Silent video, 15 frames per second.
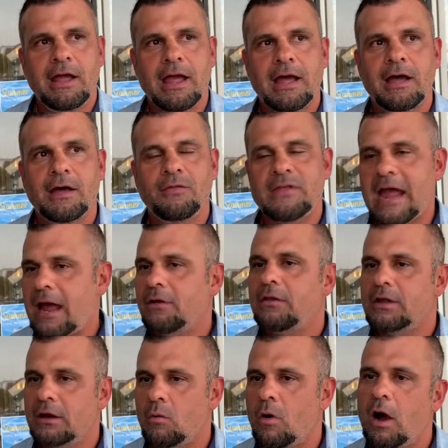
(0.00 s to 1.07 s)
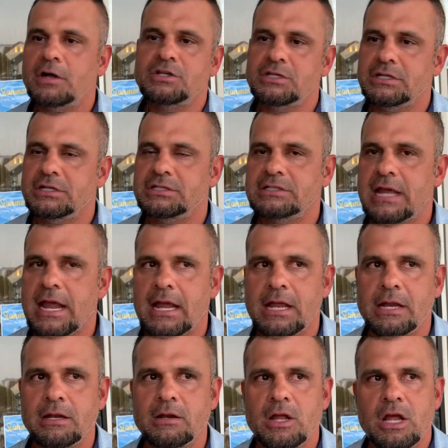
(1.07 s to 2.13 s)
down there watching us,
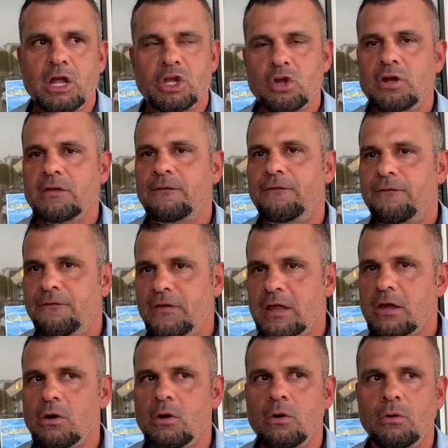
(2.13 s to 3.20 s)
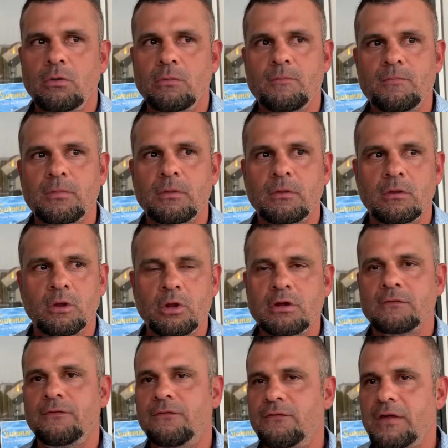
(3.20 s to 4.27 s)
and you could feel
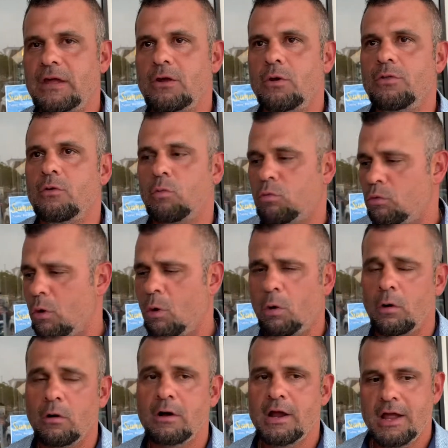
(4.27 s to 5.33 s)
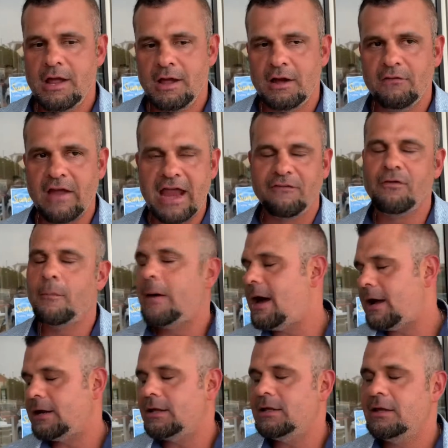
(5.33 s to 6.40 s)
the roar of
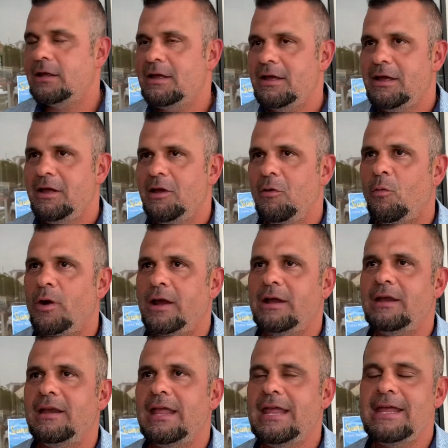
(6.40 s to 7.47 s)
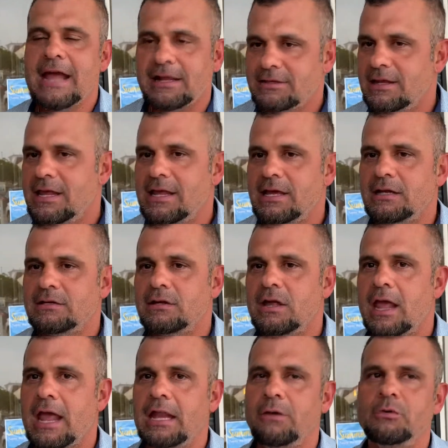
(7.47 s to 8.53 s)
everybody when he got the hit,
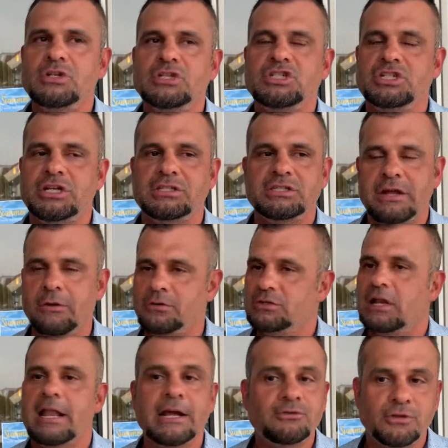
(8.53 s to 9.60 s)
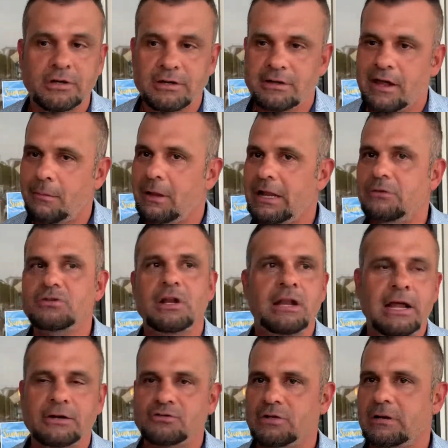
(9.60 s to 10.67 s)
and it was electric. I mean, it was
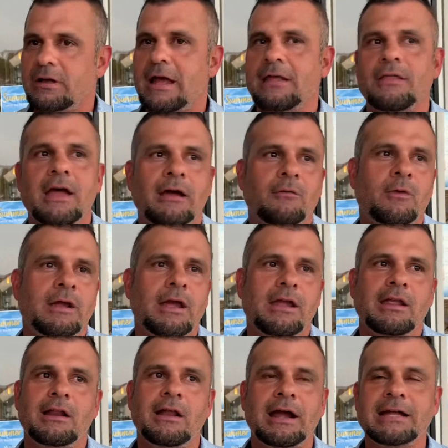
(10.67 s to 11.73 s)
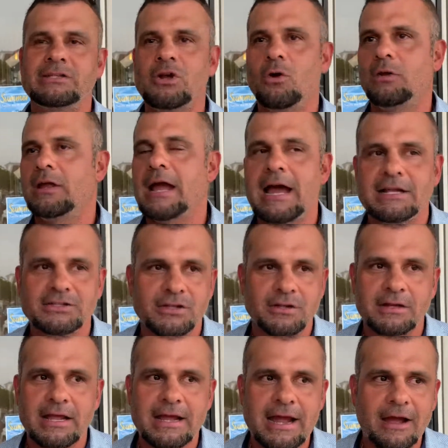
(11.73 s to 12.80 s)
electric. Like I told the guys the other
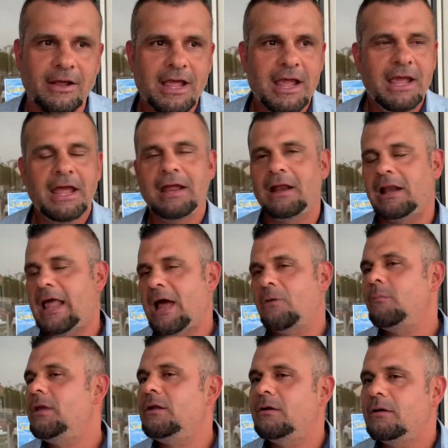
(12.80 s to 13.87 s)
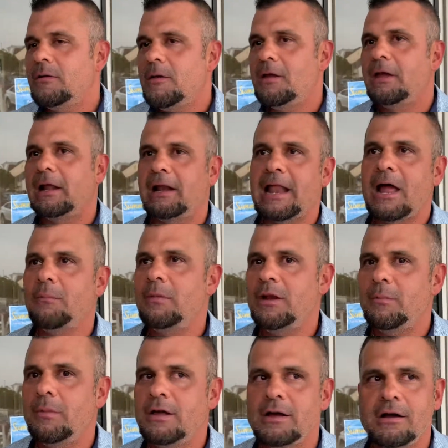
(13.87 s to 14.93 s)
day, it allowed me to
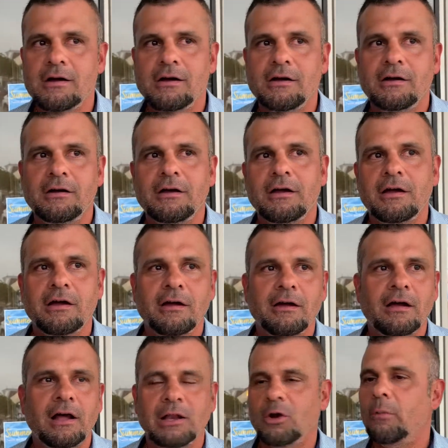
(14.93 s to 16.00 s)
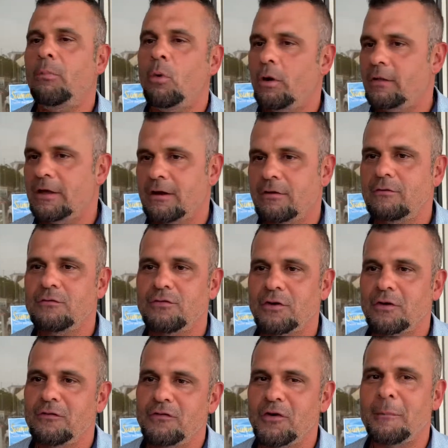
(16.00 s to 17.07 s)
be a little boy there
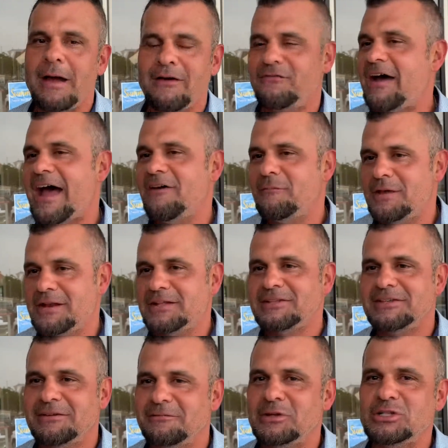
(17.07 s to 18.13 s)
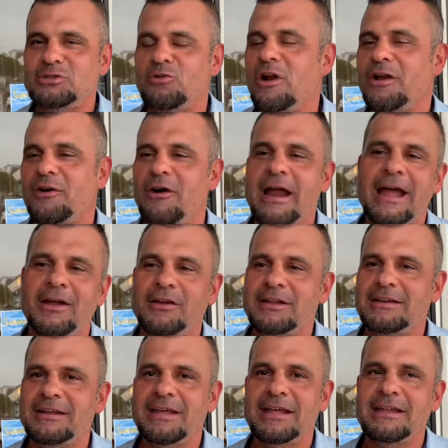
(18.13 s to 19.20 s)
for about 5 minutes, just running around
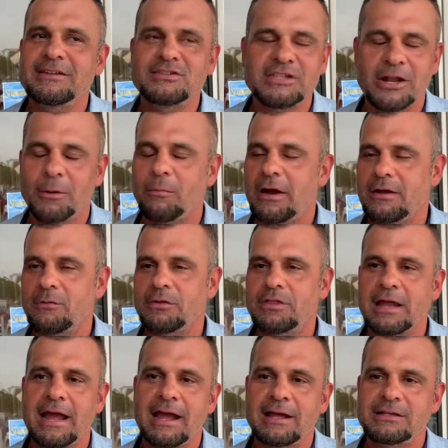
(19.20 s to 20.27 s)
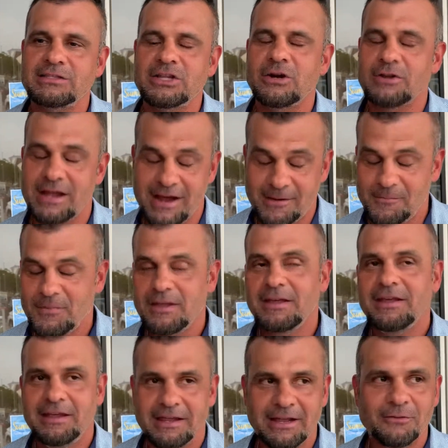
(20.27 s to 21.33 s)
and celebrating with the guys. So yeah,
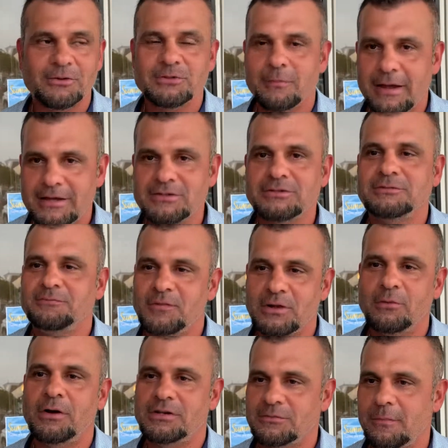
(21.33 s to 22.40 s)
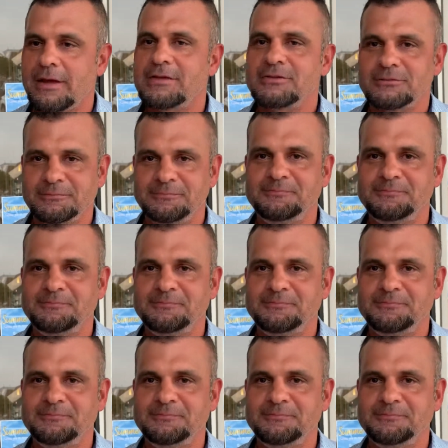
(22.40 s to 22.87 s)
it was amazing. It was amazing.